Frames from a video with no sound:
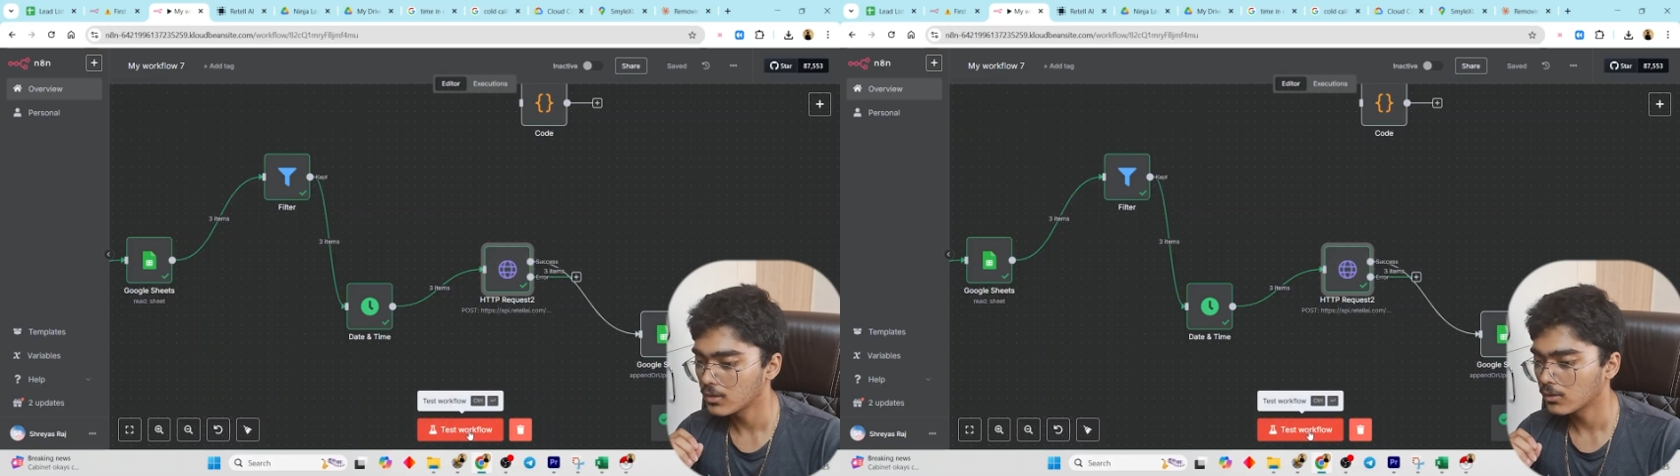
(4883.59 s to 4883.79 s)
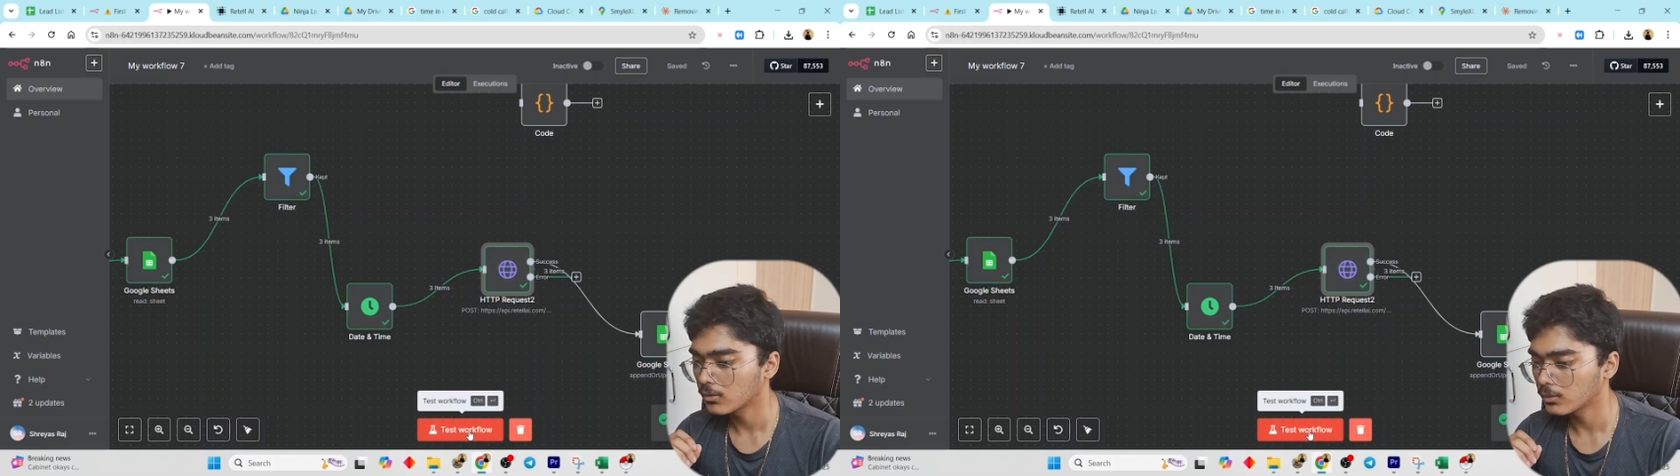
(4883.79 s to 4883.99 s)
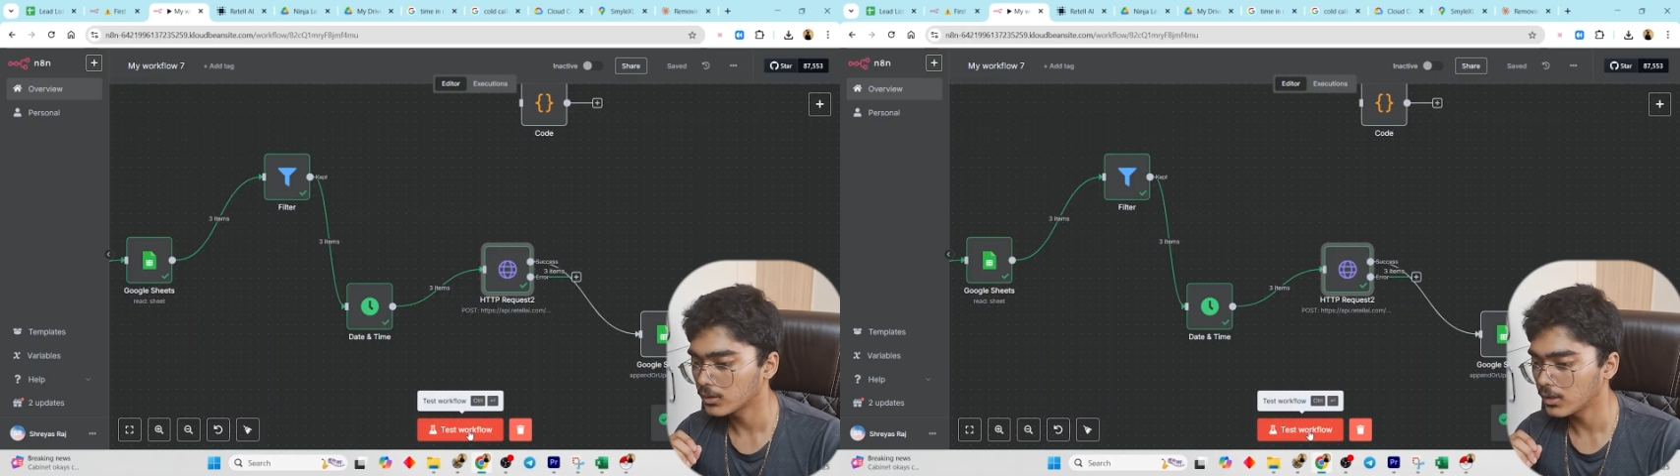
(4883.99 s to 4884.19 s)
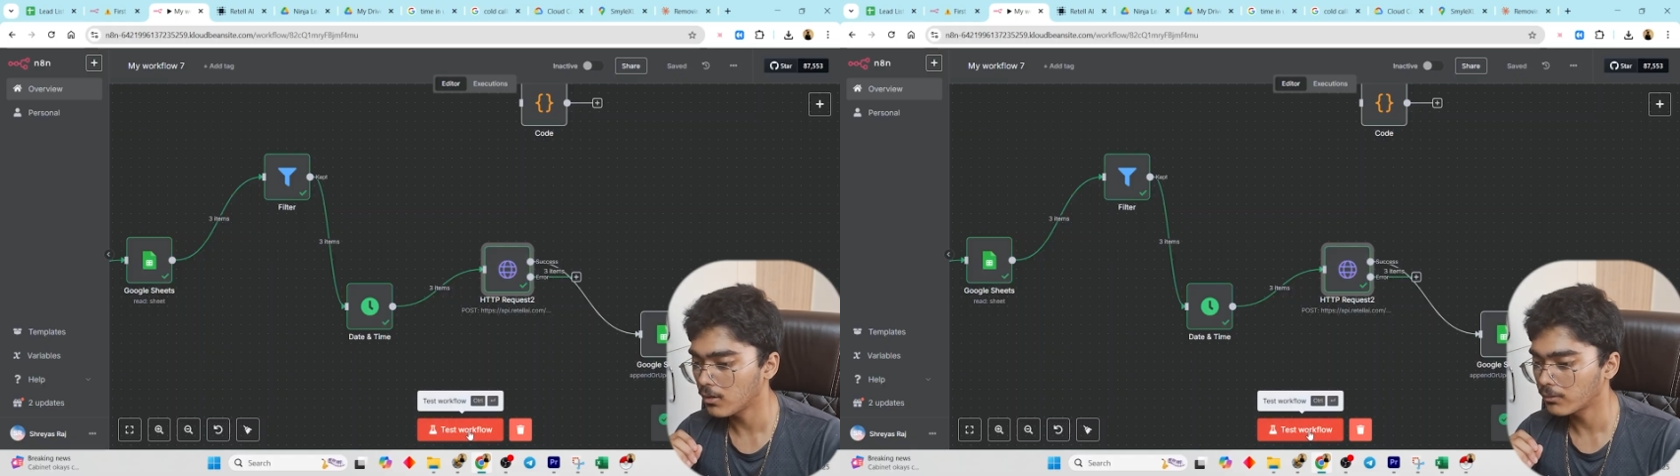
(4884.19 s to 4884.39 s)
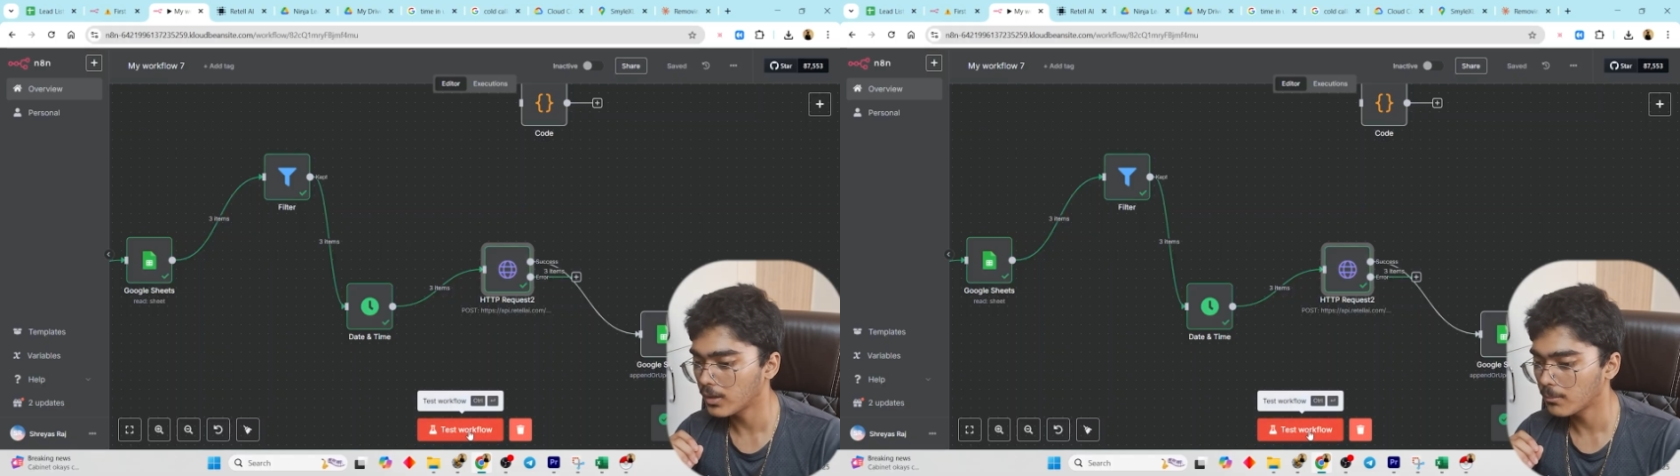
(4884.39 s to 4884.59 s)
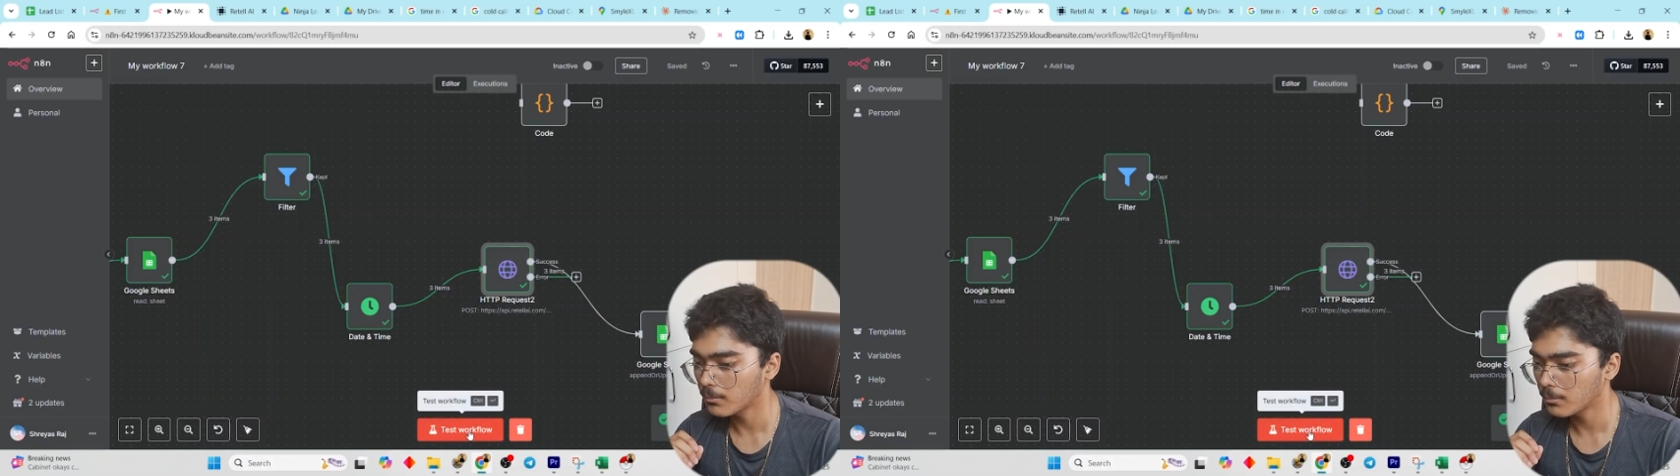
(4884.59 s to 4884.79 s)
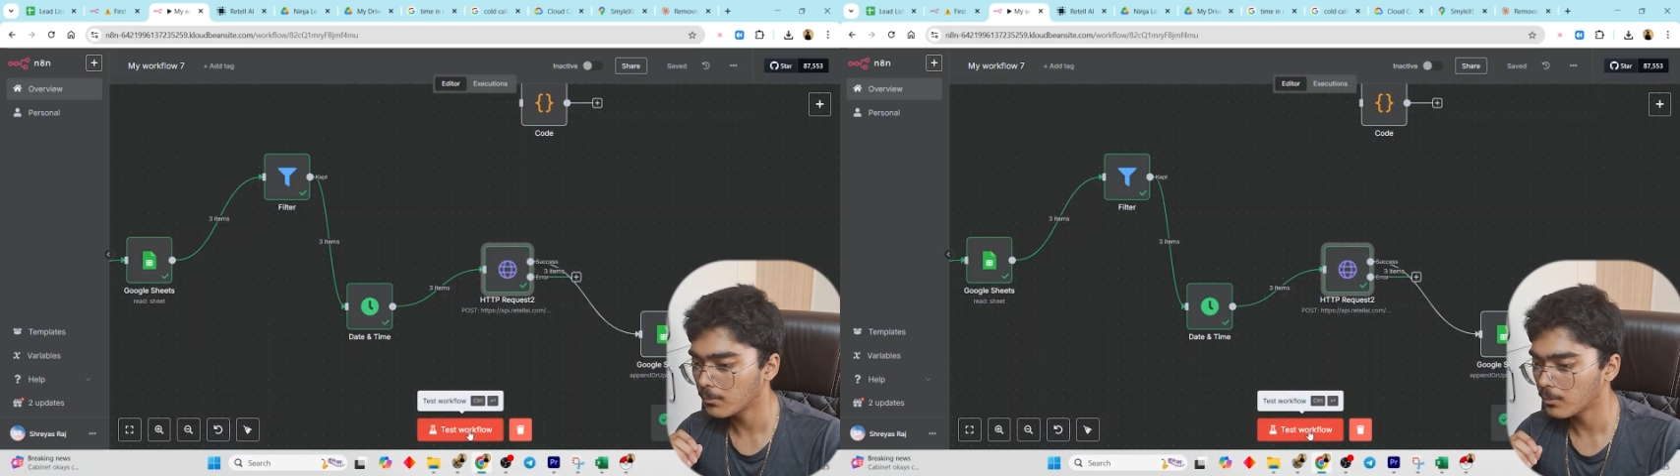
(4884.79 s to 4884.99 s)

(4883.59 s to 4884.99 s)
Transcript: So 3 of them.